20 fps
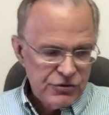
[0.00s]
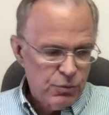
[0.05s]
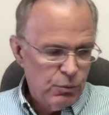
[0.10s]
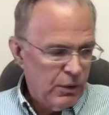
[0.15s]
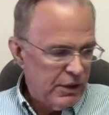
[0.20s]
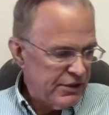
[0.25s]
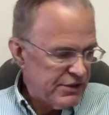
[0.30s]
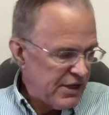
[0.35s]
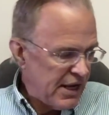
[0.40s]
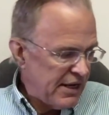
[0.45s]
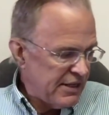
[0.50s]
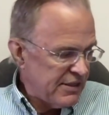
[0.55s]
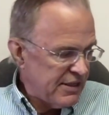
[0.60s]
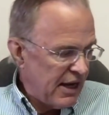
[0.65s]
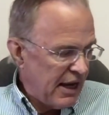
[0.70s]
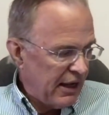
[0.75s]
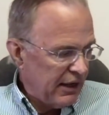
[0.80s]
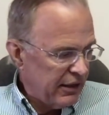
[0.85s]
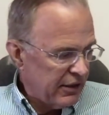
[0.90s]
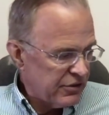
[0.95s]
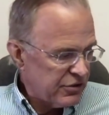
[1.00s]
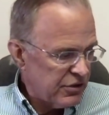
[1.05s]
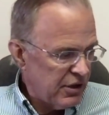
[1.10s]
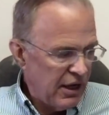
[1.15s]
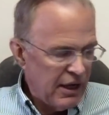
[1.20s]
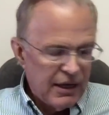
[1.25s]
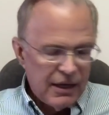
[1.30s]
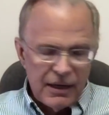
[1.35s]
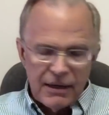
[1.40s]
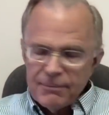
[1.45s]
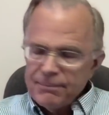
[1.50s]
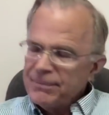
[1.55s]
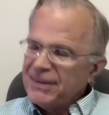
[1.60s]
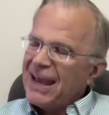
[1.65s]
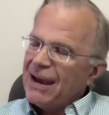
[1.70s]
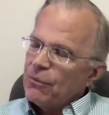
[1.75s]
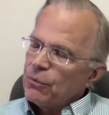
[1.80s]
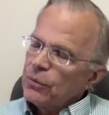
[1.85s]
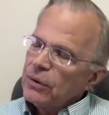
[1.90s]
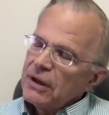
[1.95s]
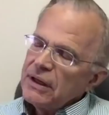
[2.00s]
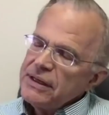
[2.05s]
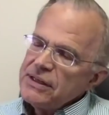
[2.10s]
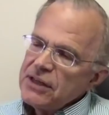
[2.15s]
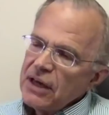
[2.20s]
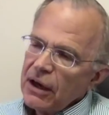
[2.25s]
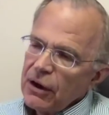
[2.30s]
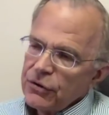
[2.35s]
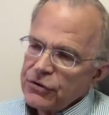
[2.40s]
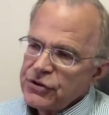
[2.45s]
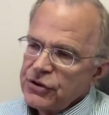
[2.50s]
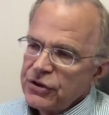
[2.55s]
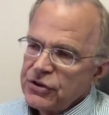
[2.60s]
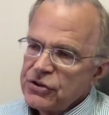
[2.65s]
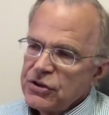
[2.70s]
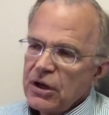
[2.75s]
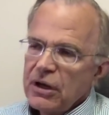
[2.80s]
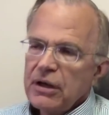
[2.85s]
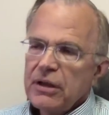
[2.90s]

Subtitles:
What does that tell us? That really tells us